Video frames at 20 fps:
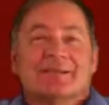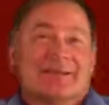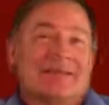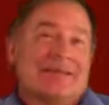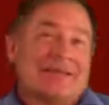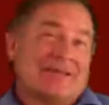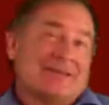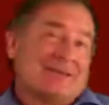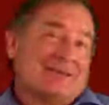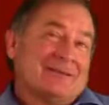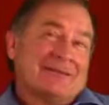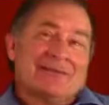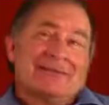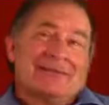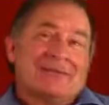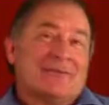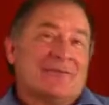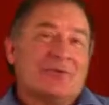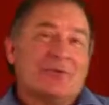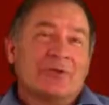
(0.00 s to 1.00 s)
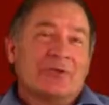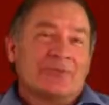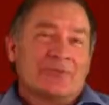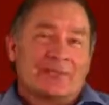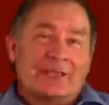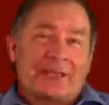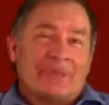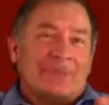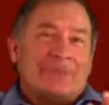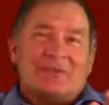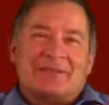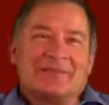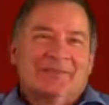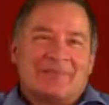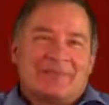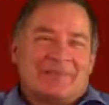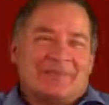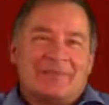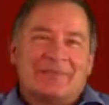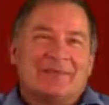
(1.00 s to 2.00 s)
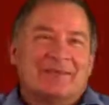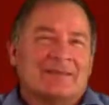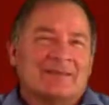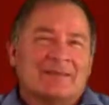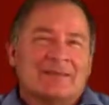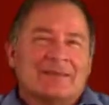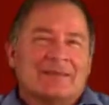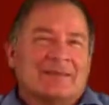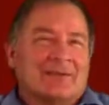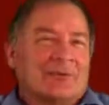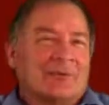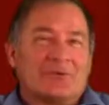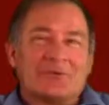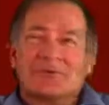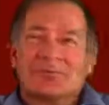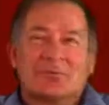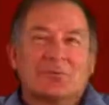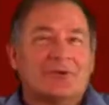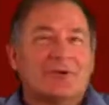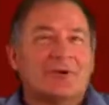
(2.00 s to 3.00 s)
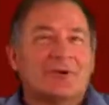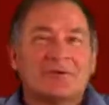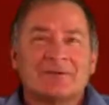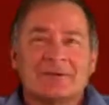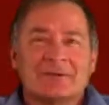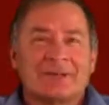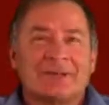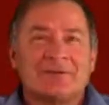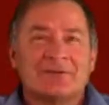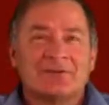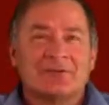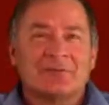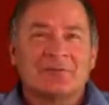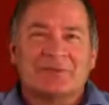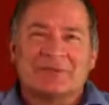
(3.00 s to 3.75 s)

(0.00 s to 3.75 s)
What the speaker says: And avoid clapping or strong laughter,